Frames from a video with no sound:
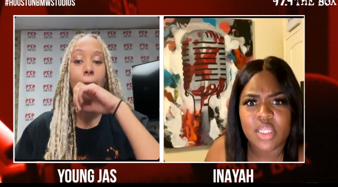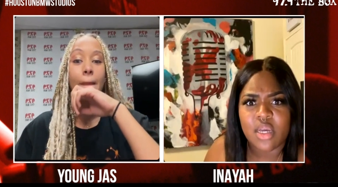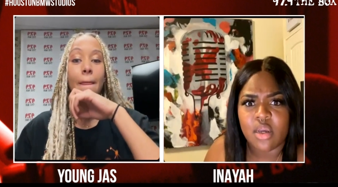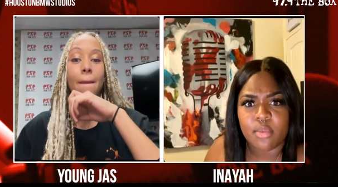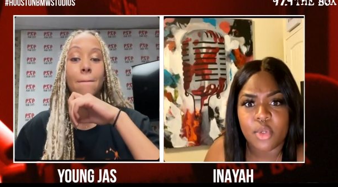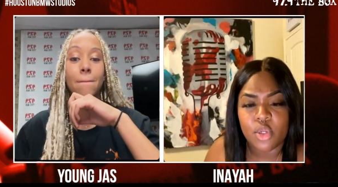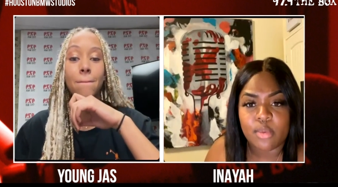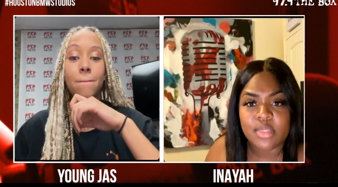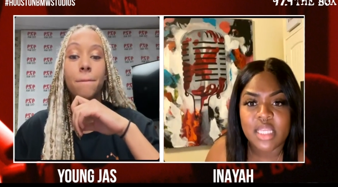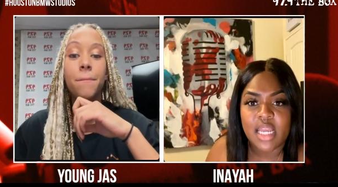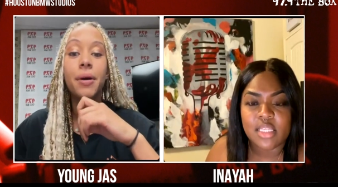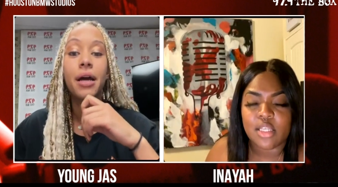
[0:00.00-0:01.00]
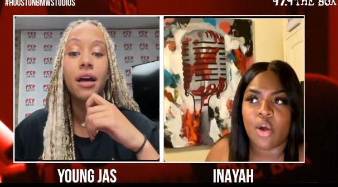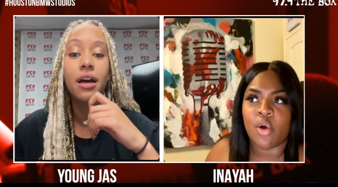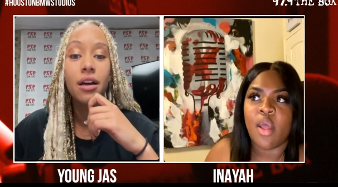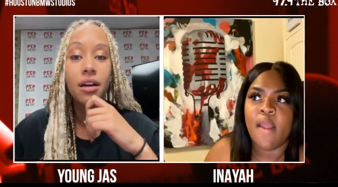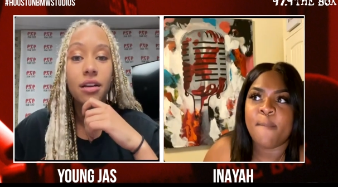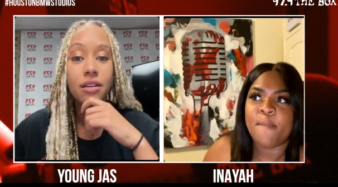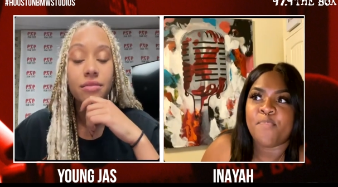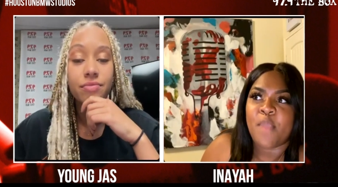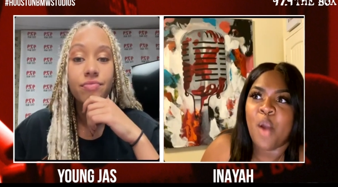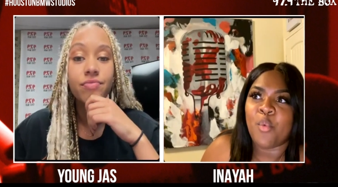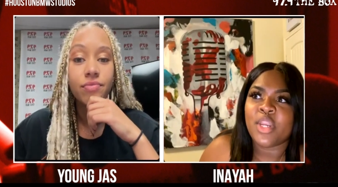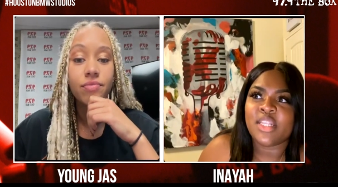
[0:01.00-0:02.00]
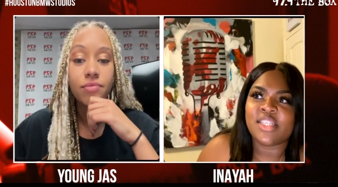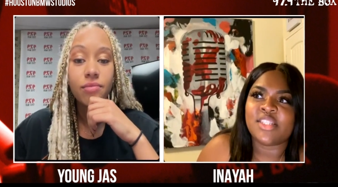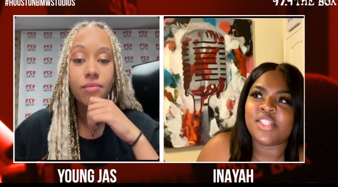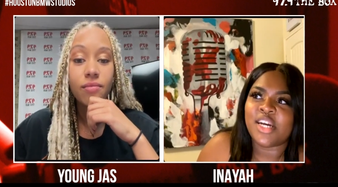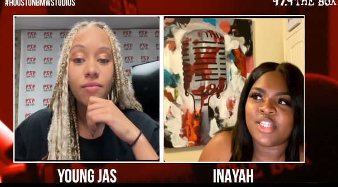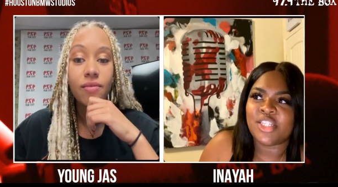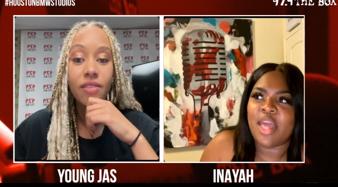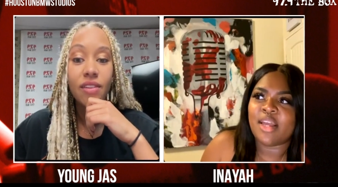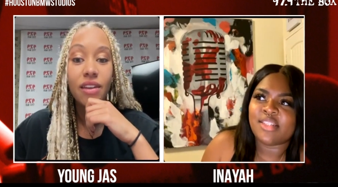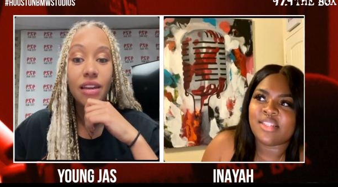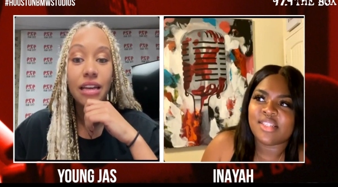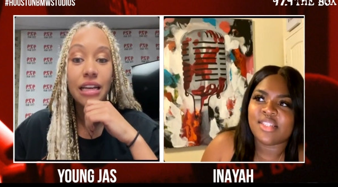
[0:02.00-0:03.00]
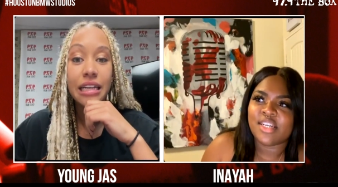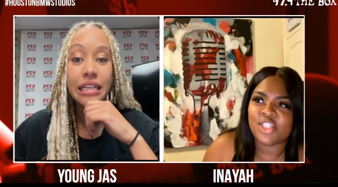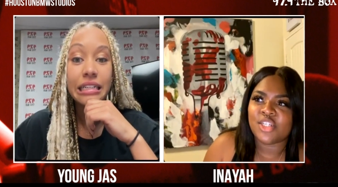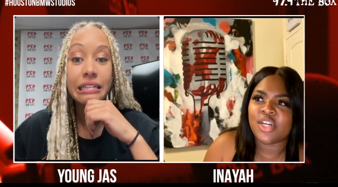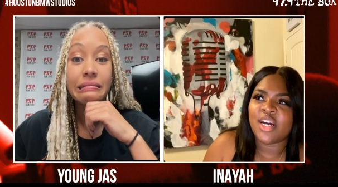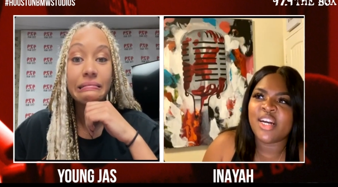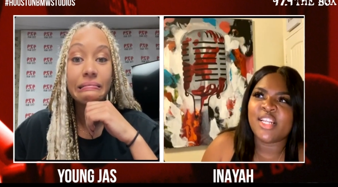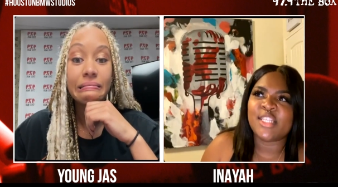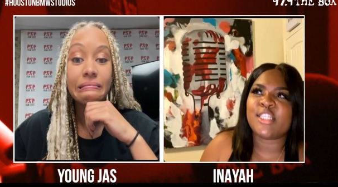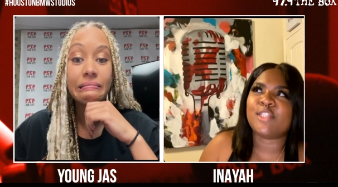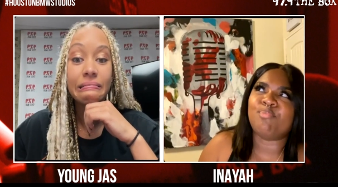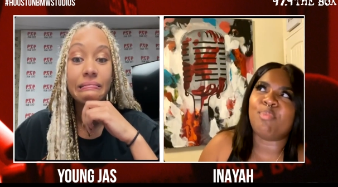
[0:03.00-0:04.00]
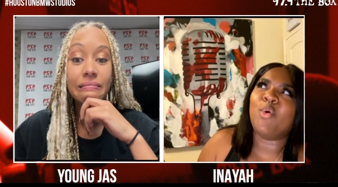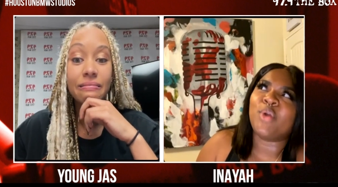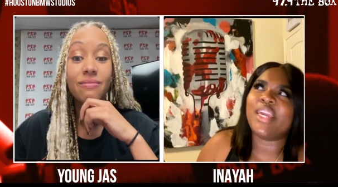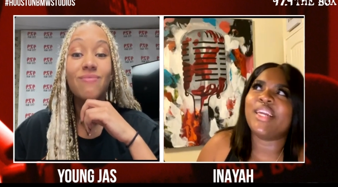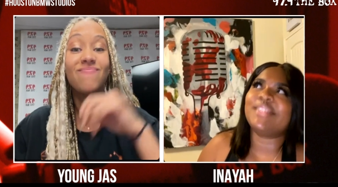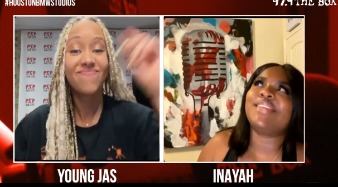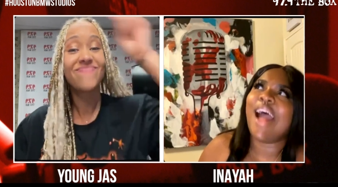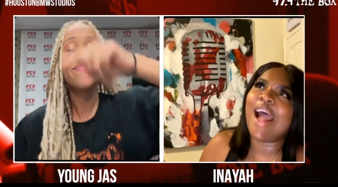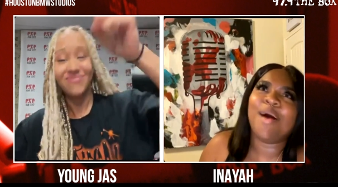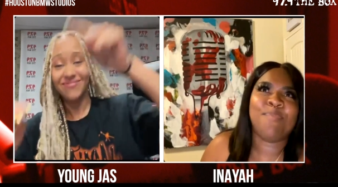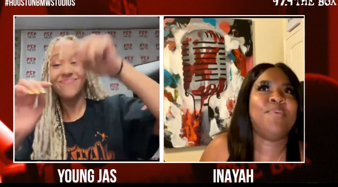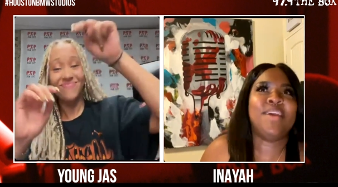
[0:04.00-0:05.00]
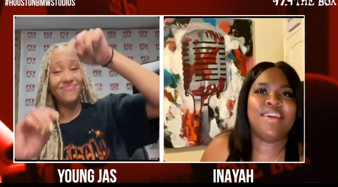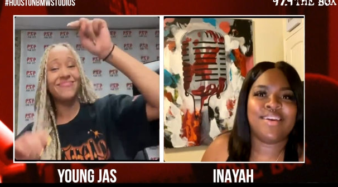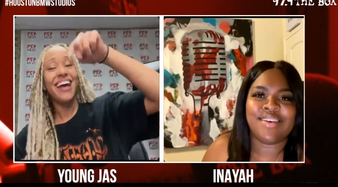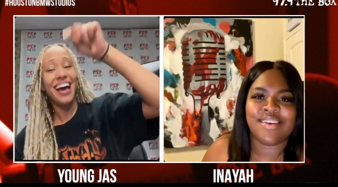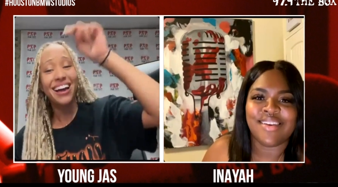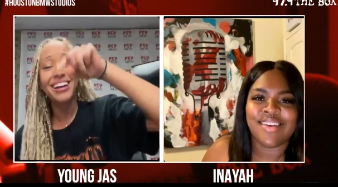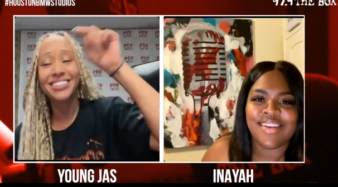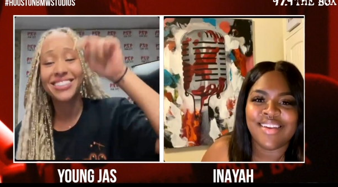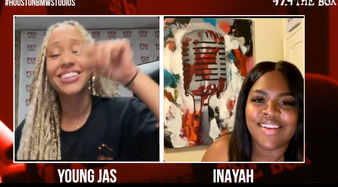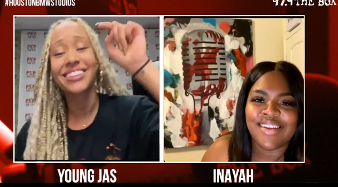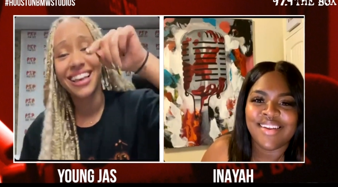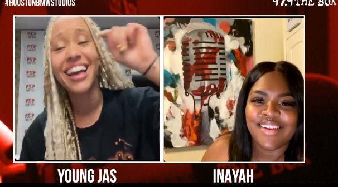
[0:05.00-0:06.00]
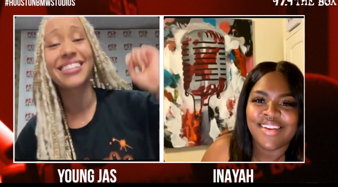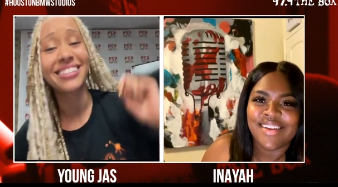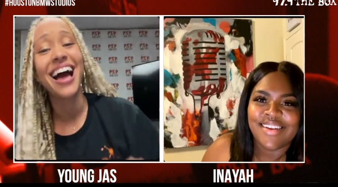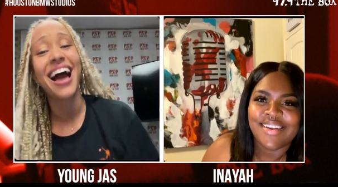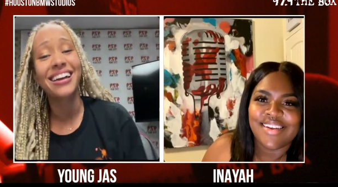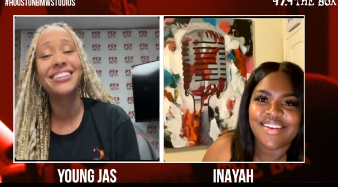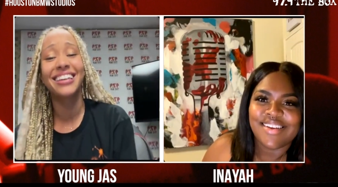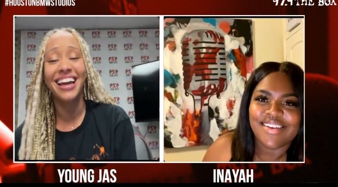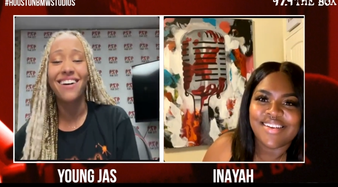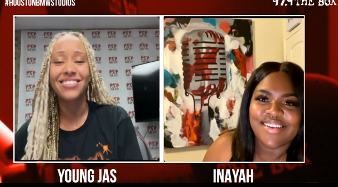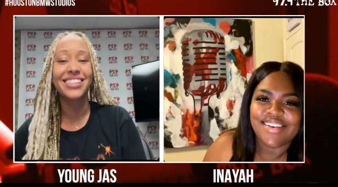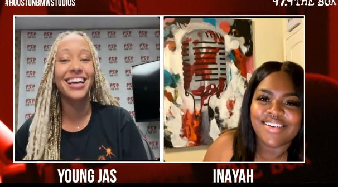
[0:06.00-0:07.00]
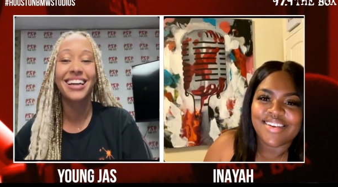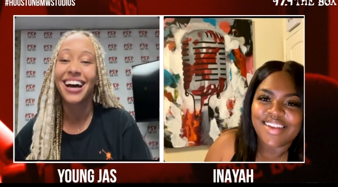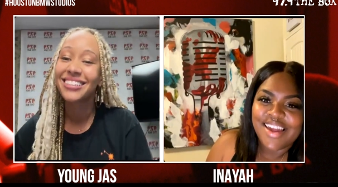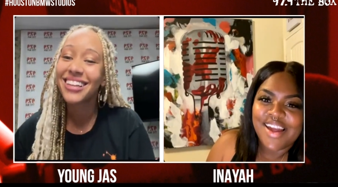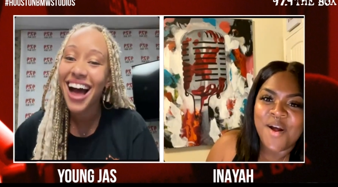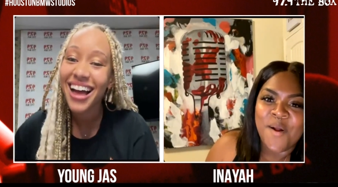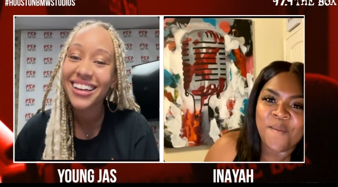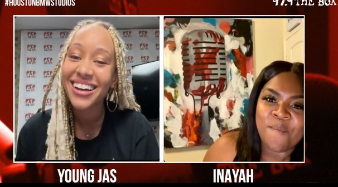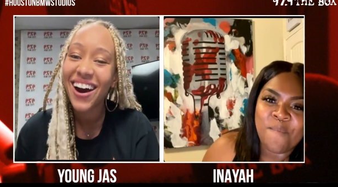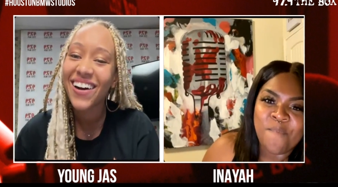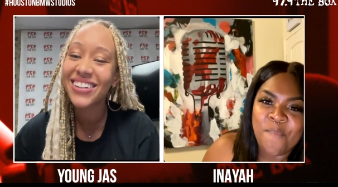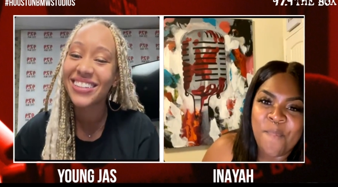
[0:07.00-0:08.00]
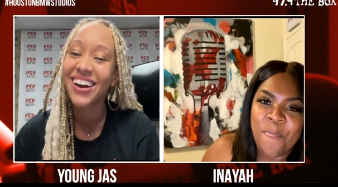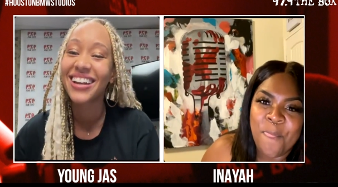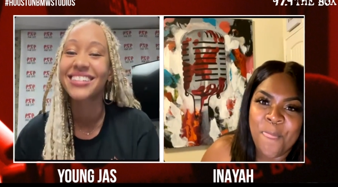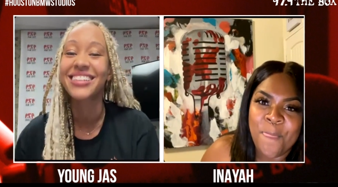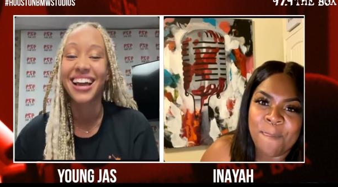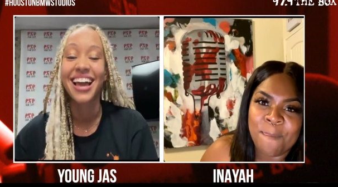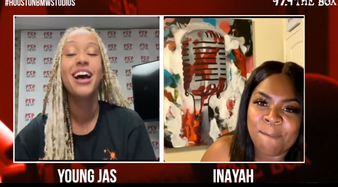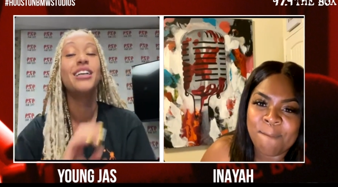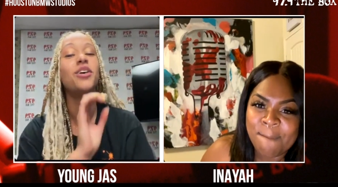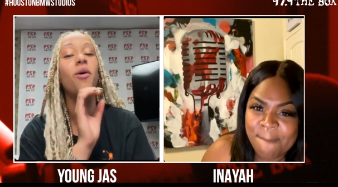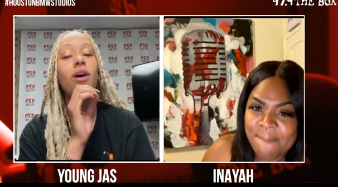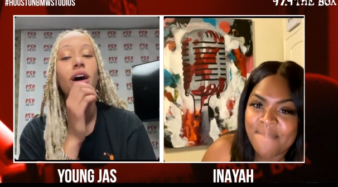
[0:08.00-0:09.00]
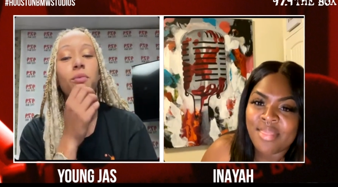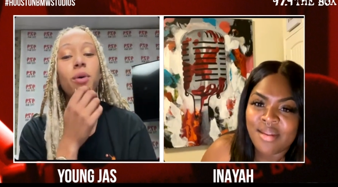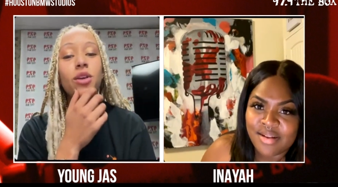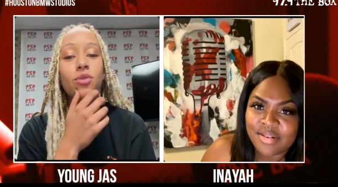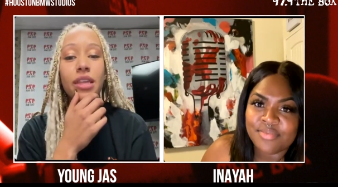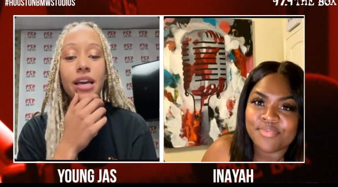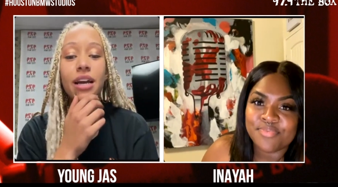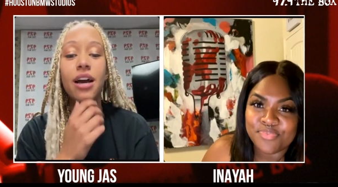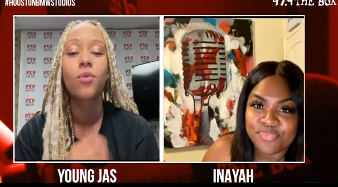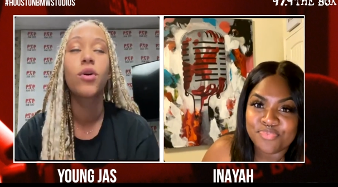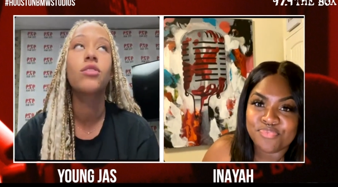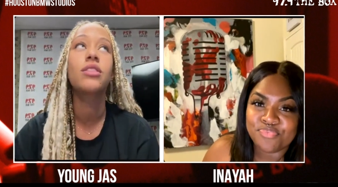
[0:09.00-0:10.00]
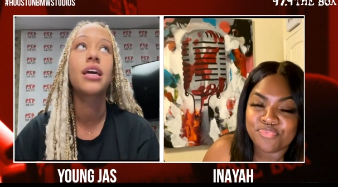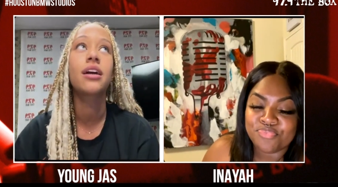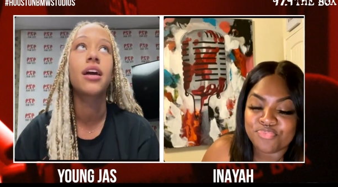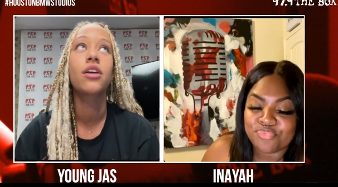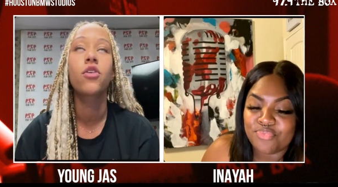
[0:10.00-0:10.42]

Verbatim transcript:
Speaker 1: up? You know what I'm saying? So I wanted to touch that because it's such an unspoken topic.
Speaker 2: Exactly. I was like, yeah. I hold on a second. So, what do you think? What do you think, in your